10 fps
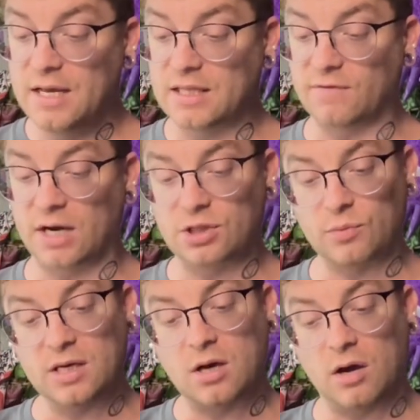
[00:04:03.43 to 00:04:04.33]
They've got a
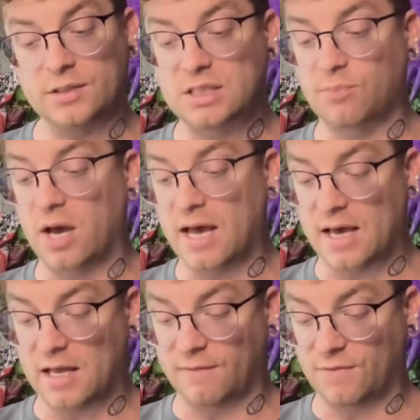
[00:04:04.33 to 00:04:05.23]
3-card
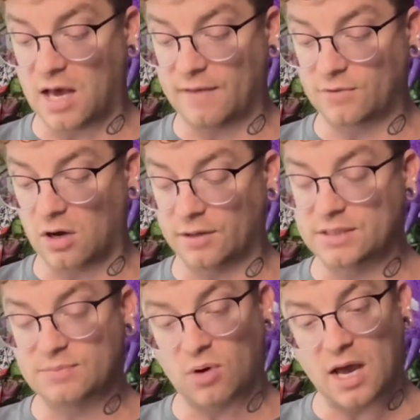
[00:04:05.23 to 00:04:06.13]
spread, a 5-card
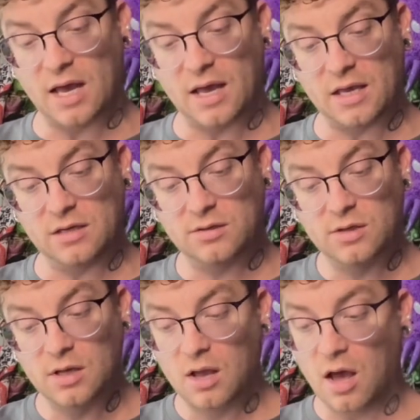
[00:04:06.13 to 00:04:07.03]
spread,
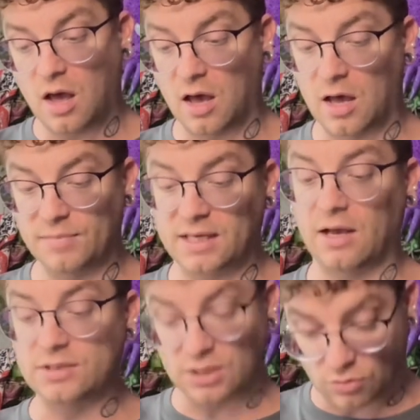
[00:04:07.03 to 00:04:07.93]
the
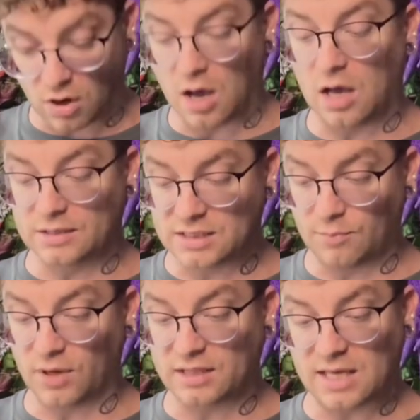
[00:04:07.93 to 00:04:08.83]
Celtic Cross. They
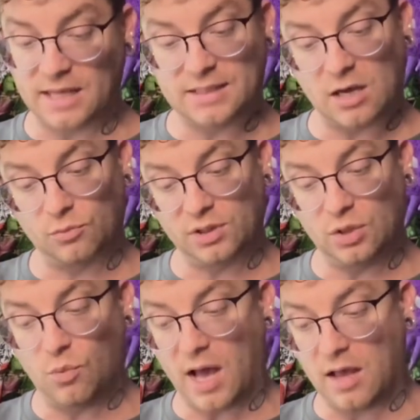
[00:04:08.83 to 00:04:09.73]
break that down really
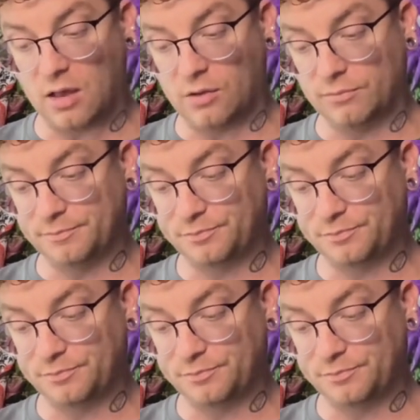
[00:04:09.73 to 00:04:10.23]
well.